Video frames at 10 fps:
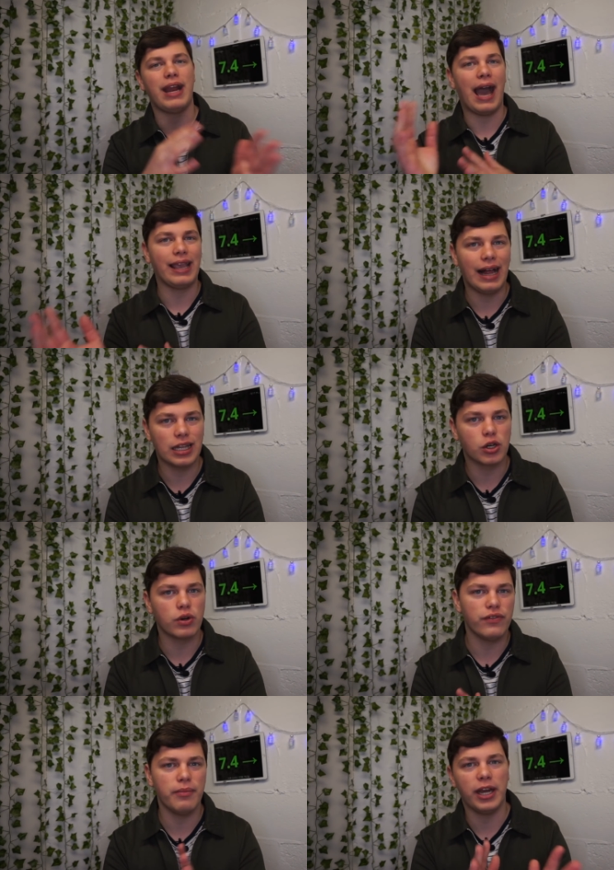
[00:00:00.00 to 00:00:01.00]
and I
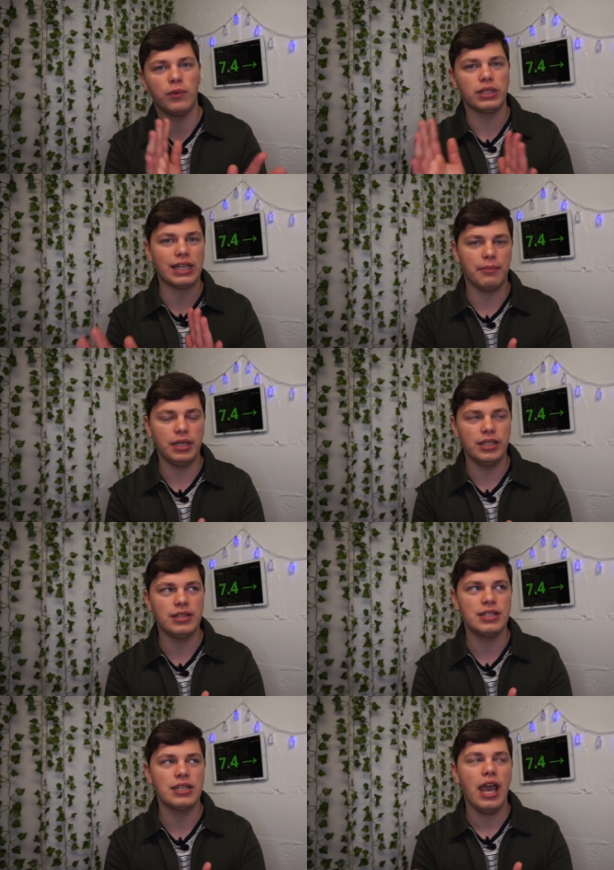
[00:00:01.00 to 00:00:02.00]
algorithm and what that
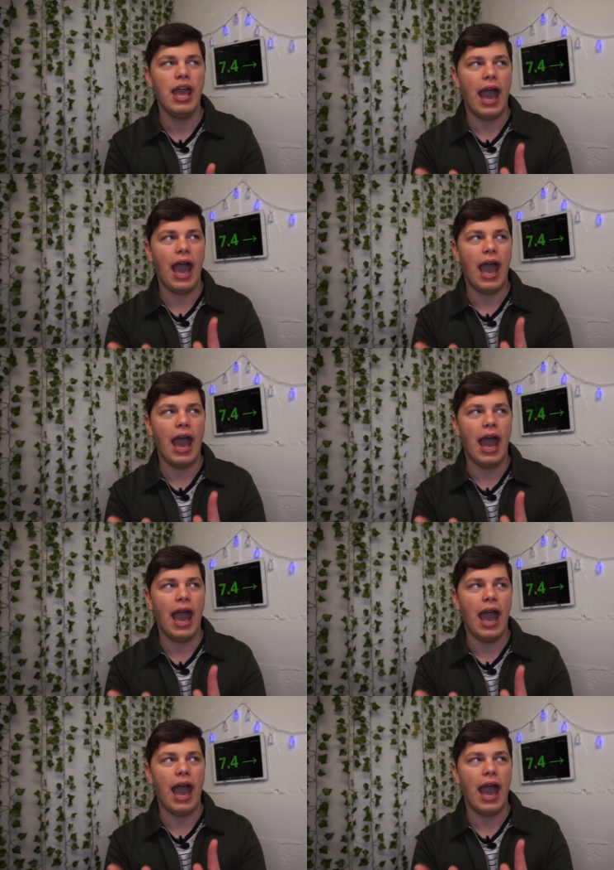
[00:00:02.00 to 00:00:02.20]
means,